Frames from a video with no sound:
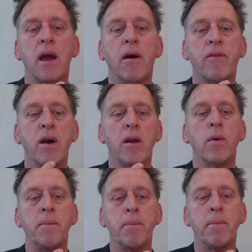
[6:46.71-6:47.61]
I've got a
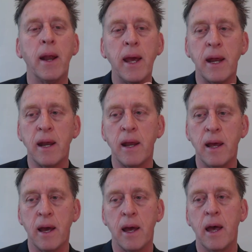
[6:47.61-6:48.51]
wee plan
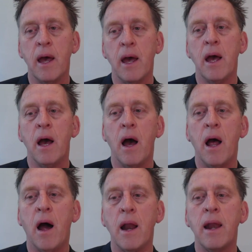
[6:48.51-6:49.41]
here.
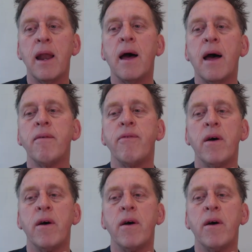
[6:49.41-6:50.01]
I love